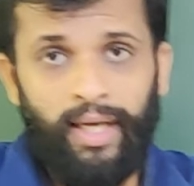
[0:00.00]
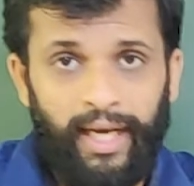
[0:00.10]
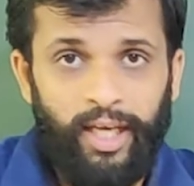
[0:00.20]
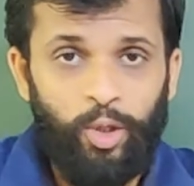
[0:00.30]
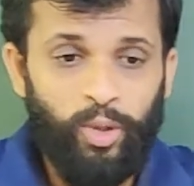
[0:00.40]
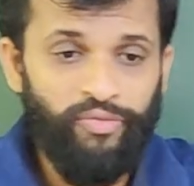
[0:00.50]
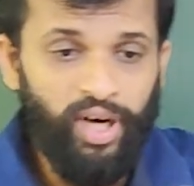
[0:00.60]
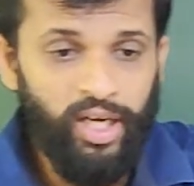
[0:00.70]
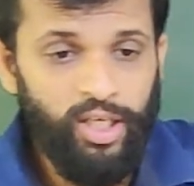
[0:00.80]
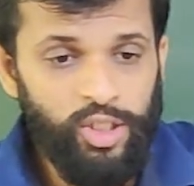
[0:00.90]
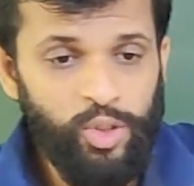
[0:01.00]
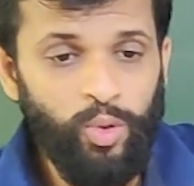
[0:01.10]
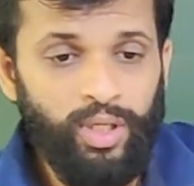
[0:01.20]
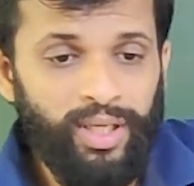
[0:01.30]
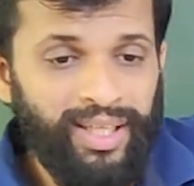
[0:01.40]
and you have
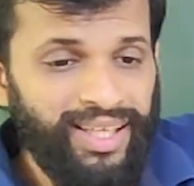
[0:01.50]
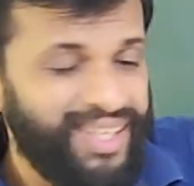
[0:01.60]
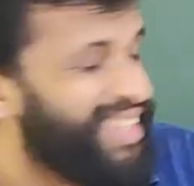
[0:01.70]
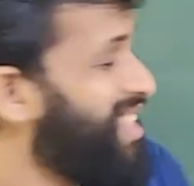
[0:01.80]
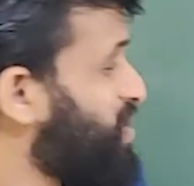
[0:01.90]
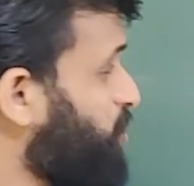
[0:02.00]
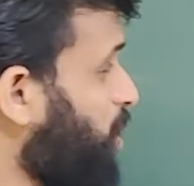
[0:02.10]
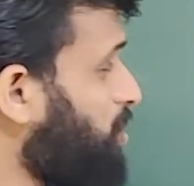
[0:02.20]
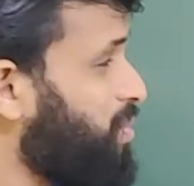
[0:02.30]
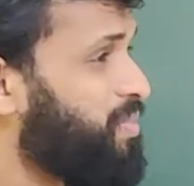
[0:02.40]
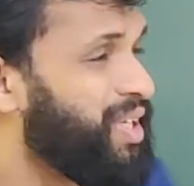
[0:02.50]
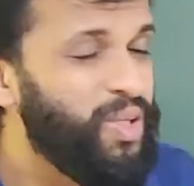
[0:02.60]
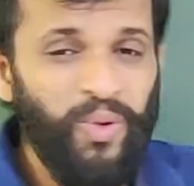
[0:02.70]
understood this problem.